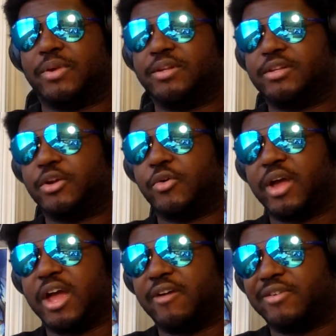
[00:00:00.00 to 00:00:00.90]
We still don't
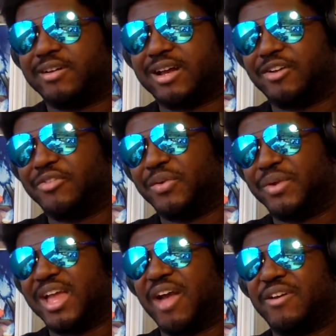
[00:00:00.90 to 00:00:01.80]
have I don't think
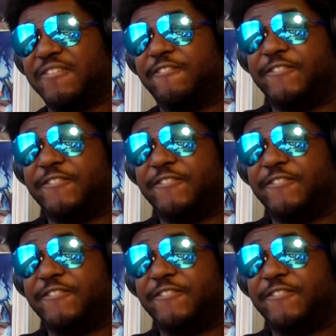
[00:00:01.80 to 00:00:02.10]
we have an